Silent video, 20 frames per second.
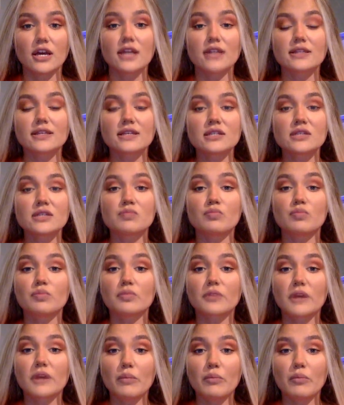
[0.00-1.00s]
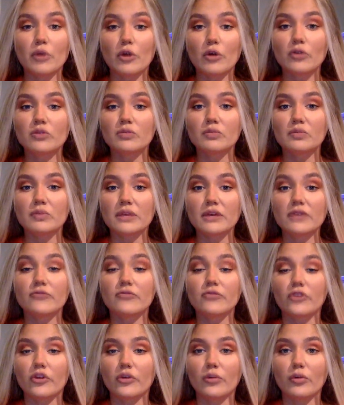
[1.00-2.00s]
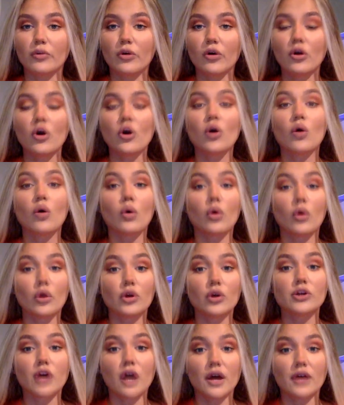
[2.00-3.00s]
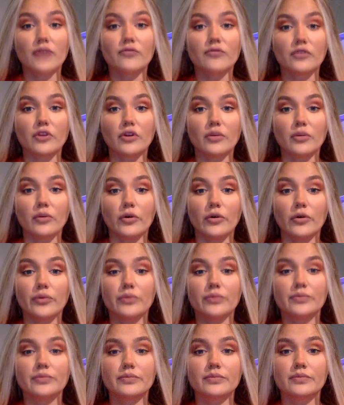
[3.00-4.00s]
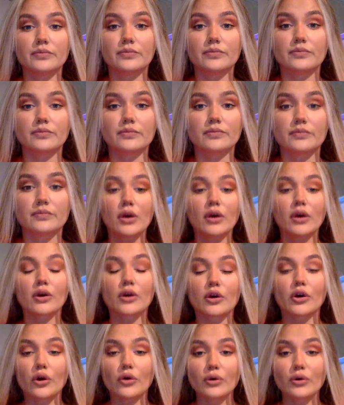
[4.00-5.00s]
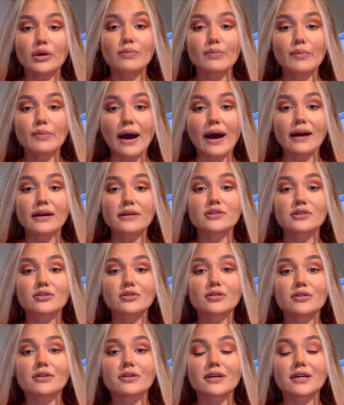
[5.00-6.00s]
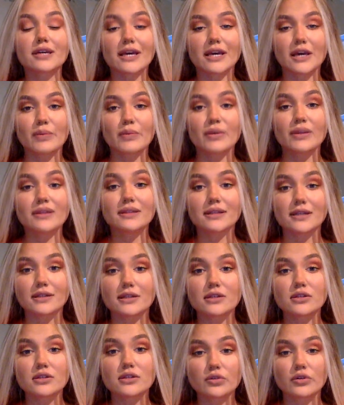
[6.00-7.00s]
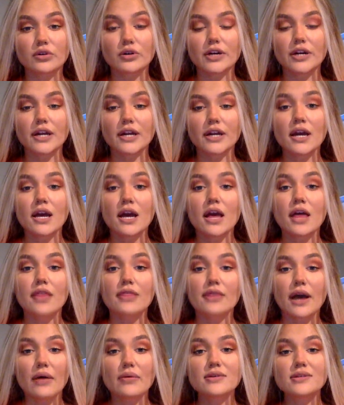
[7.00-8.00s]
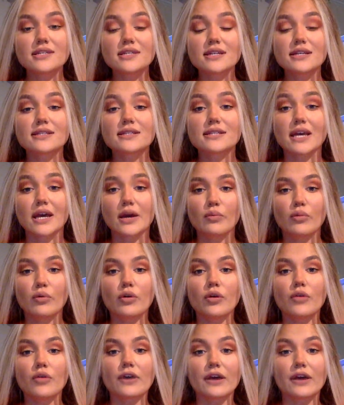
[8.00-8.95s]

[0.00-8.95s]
These can both be verbal or nonverbal. Going back to the Kim and Lena story, that was an example of